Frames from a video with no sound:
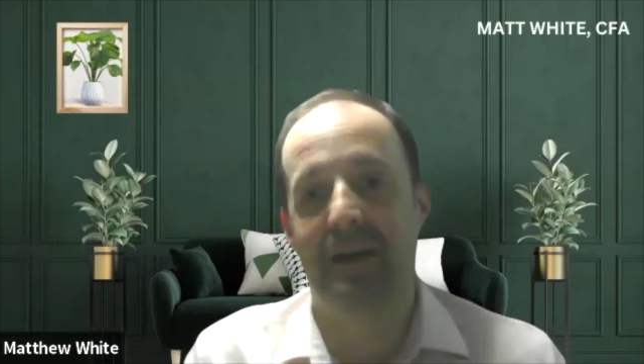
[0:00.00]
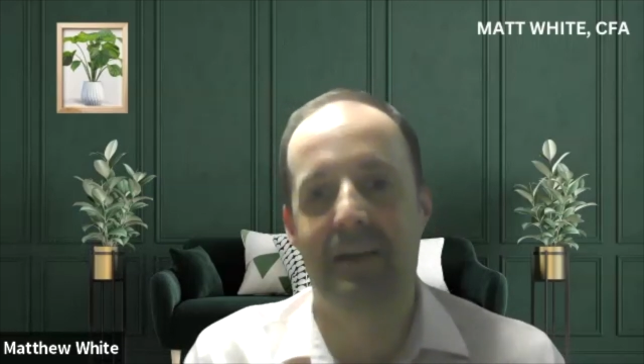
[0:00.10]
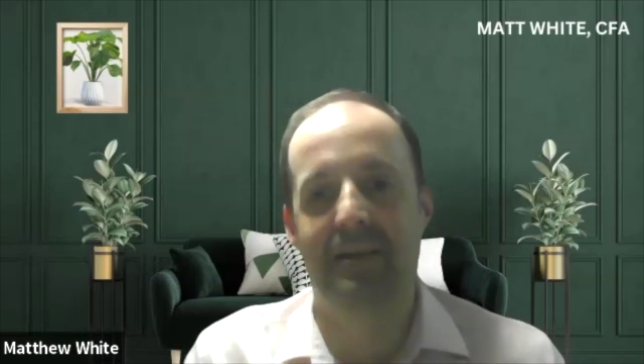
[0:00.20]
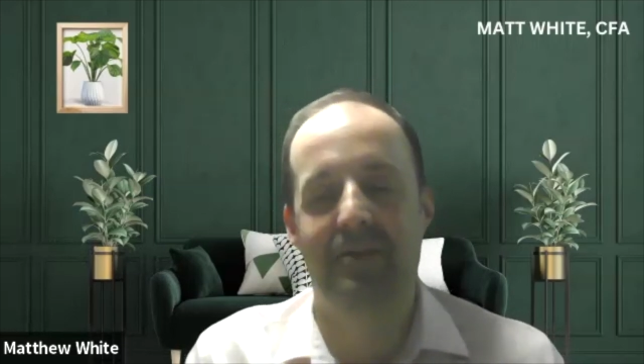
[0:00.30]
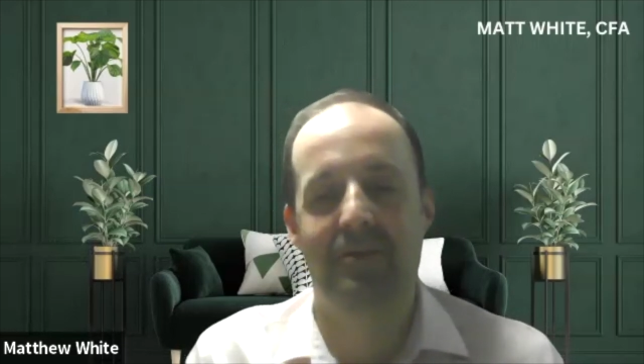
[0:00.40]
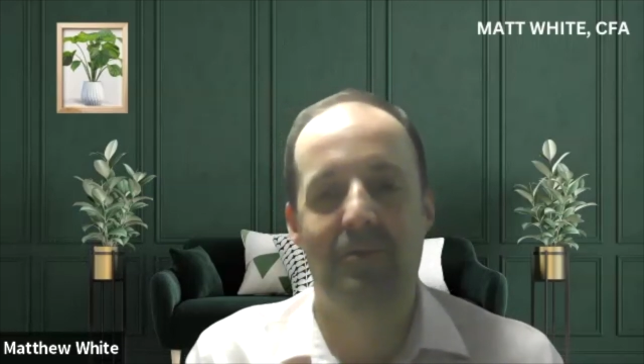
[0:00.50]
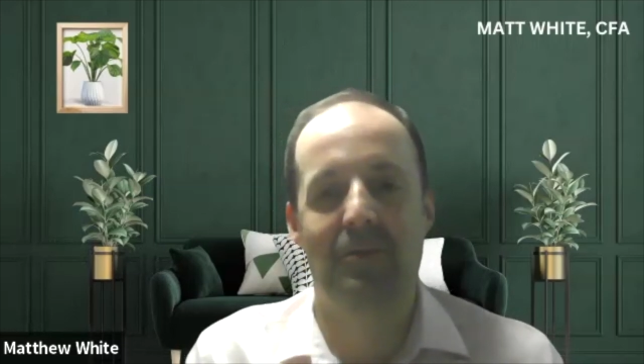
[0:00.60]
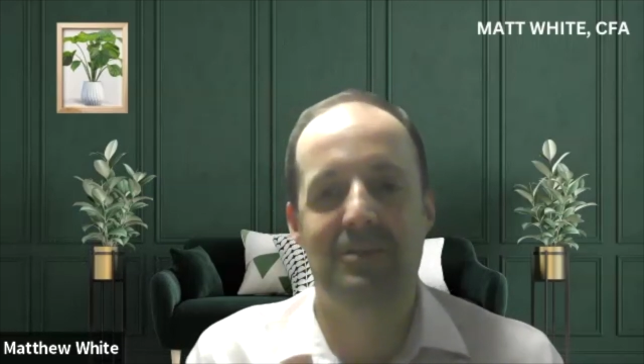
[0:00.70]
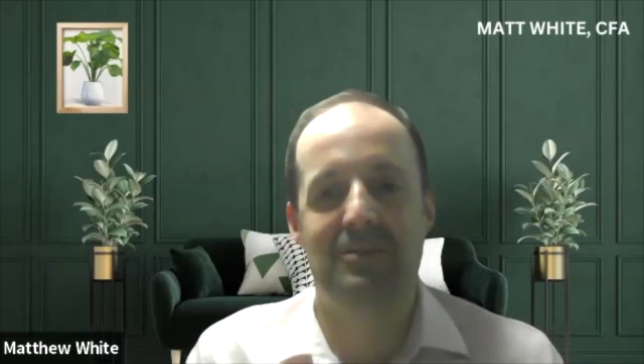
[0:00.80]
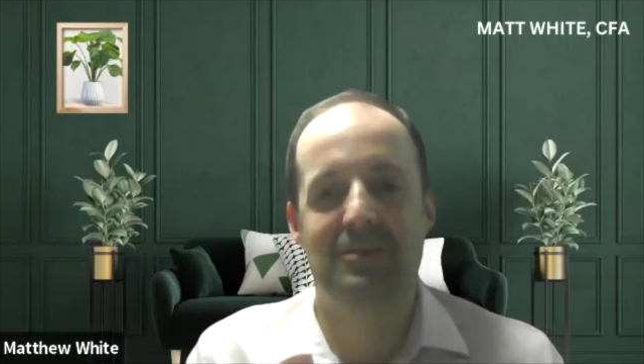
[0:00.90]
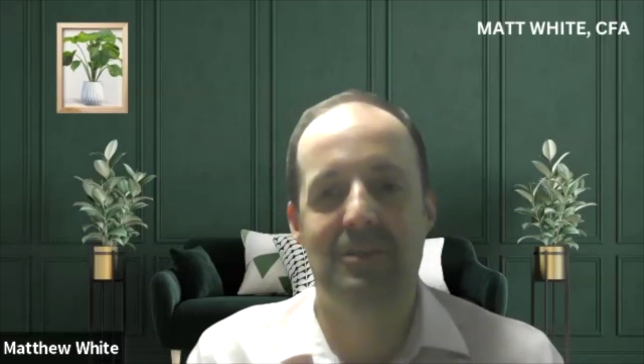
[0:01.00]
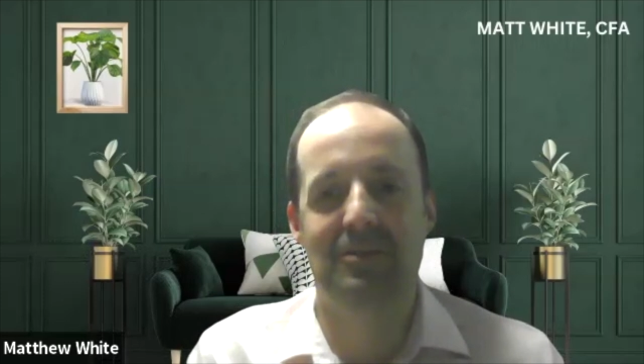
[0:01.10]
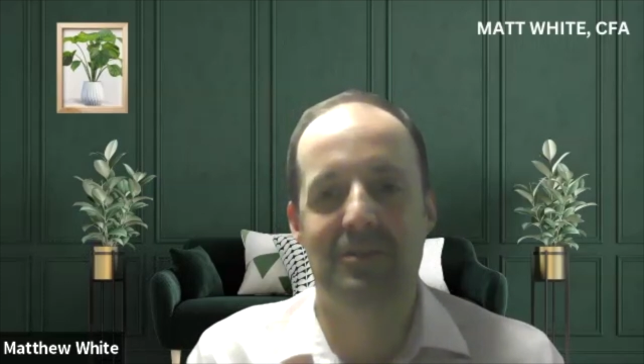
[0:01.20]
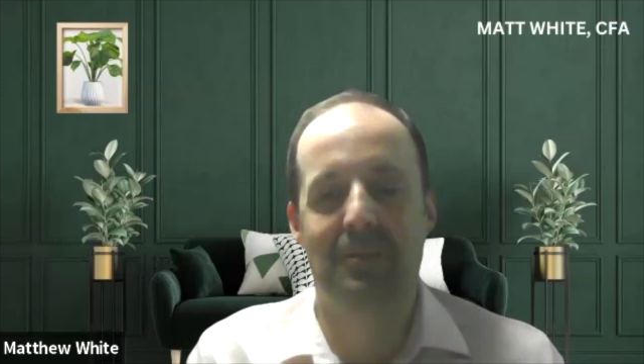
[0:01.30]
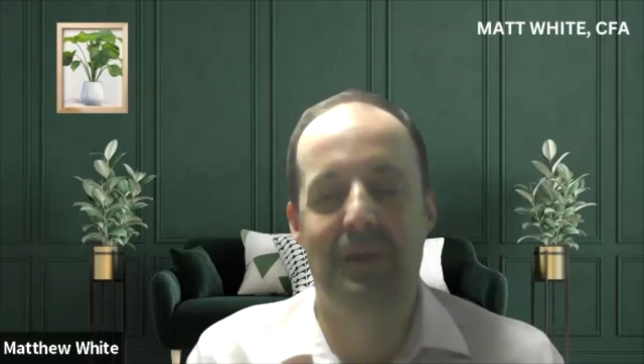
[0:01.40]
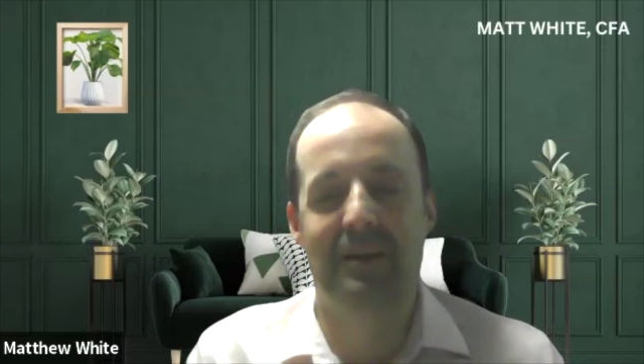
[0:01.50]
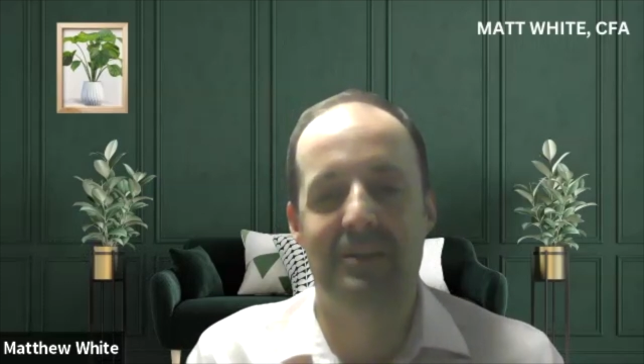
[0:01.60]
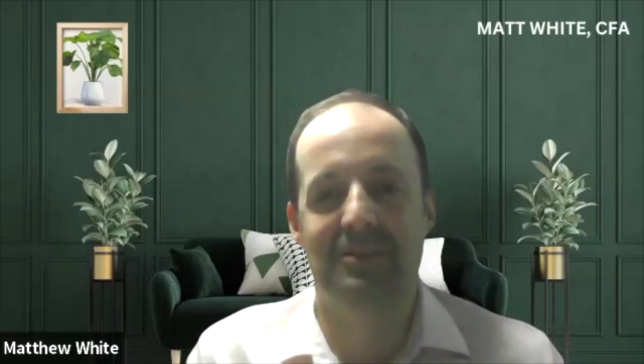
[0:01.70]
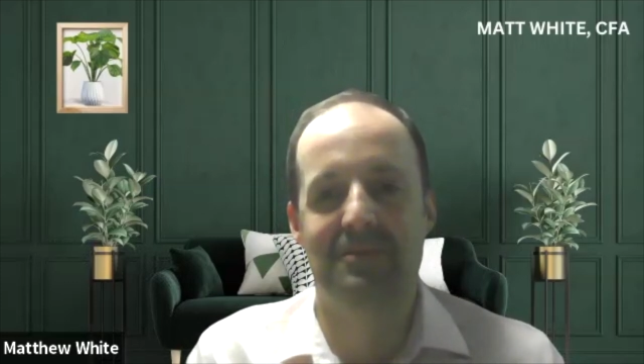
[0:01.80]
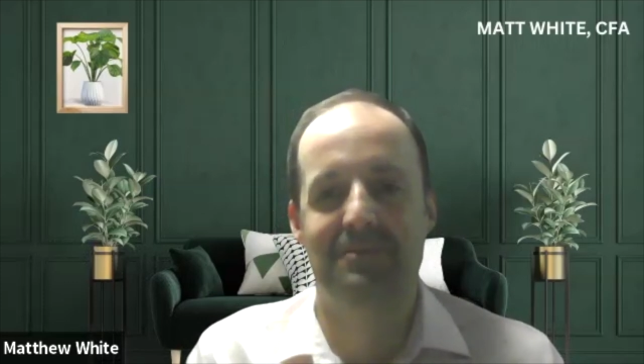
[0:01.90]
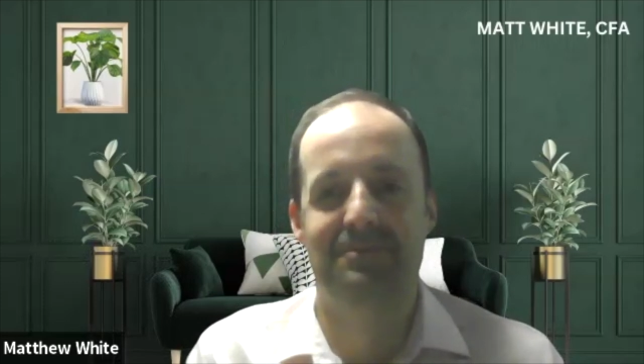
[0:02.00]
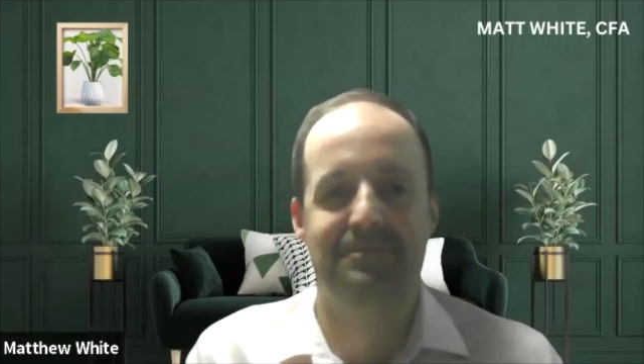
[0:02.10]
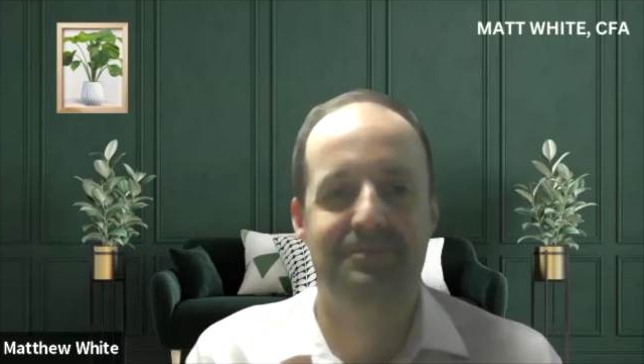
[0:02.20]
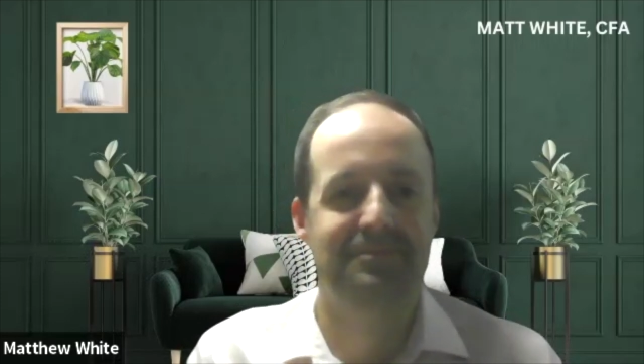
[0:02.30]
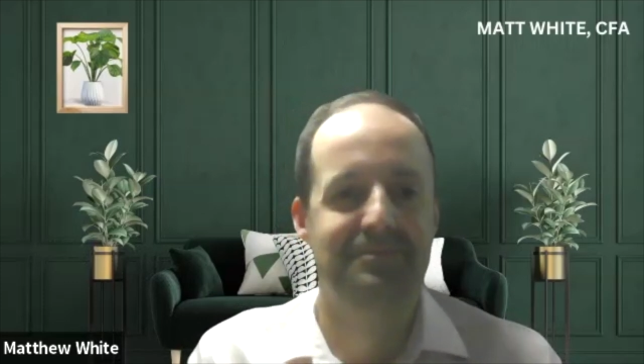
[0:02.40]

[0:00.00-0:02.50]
decide what's used on the patient.